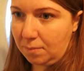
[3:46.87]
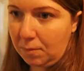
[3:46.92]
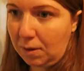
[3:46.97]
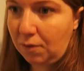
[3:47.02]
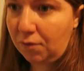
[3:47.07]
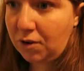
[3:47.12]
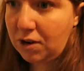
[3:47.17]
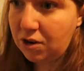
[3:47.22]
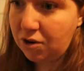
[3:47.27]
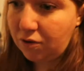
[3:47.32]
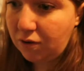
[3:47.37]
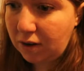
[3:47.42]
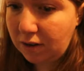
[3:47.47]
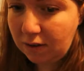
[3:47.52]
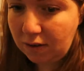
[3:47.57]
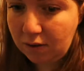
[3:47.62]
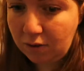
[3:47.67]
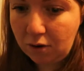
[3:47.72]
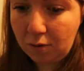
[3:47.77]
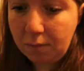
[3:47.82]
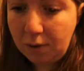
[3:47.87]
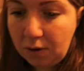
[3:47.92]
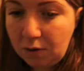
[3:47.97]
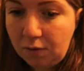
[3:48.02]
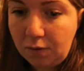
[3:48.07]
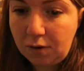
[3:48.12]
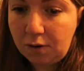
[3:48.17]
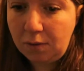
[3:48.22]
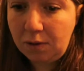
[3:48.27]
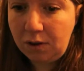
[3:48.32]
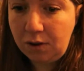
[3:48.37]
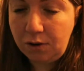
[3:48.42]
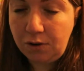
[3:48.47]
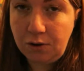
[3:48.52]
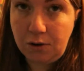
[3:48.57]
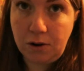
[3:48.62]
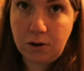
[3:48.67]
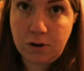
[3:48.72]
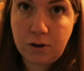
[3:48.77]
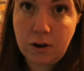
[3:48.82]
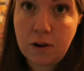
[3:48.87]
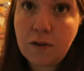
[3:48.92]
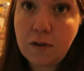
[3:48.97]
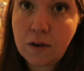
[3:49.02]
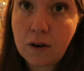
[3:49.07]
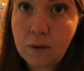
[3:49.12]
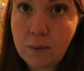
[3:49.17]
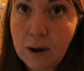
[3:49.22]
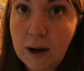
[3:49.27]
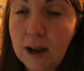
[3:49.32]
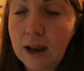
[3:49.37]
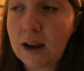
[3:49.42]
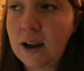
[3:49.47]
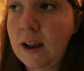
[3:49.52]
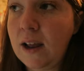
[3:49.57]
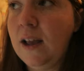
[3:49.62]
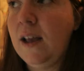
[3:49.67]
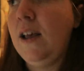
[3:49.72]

My friend Therese is coming over with her daughter for a while,